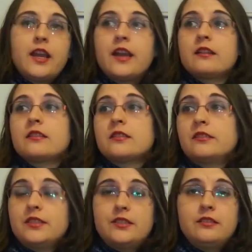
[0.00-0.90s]
And
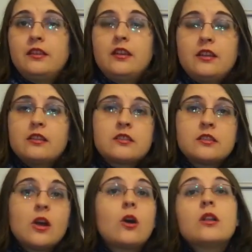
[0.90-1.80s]
it's
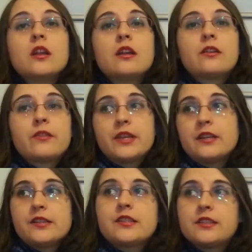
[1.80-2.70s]
not
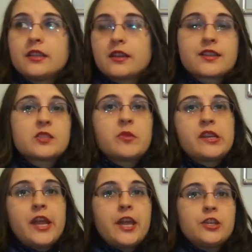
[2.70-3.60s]
realistic
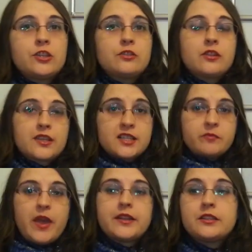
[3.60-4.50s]
expectation to
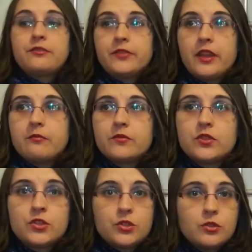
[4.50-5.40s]
expect of them
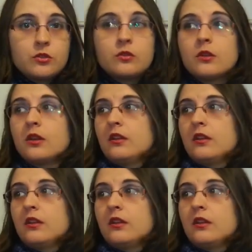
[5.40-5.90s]
to